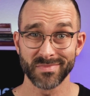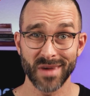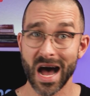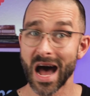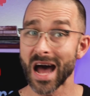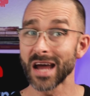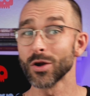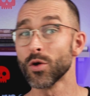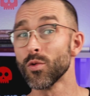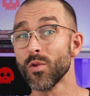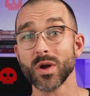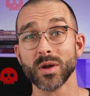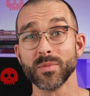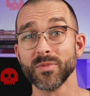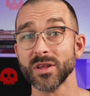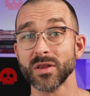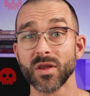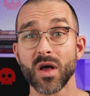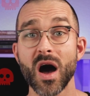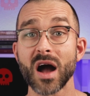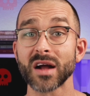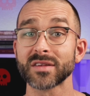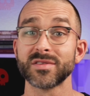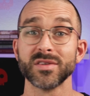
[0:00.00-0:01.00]
I don't want to be
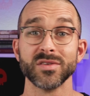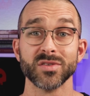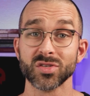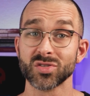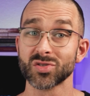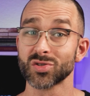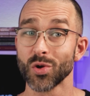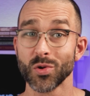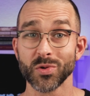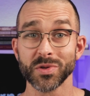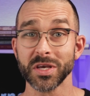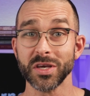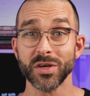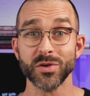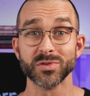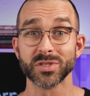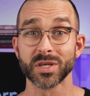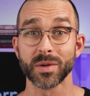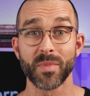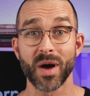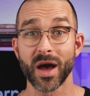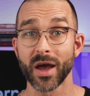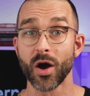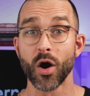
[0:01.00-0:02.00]
locked into solely
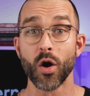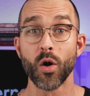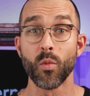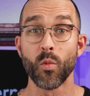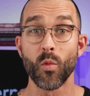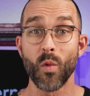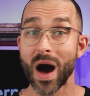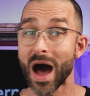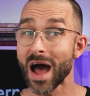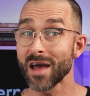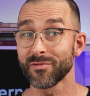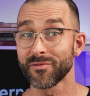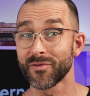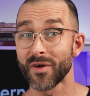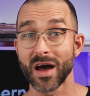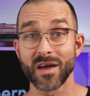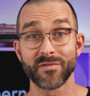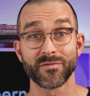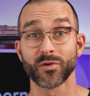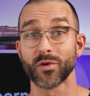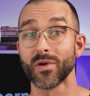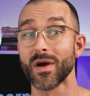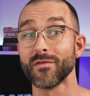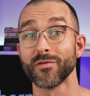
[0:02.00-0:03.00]
using my home Wi
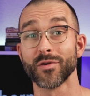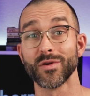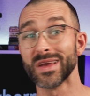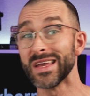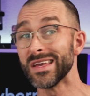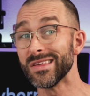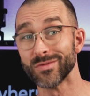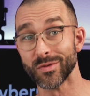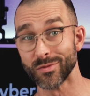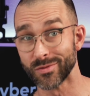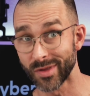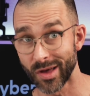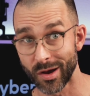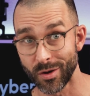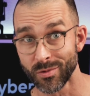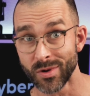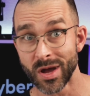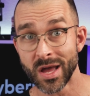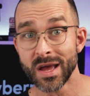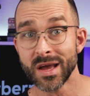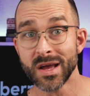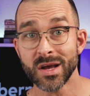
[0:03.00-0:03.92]
Fi forever either, though.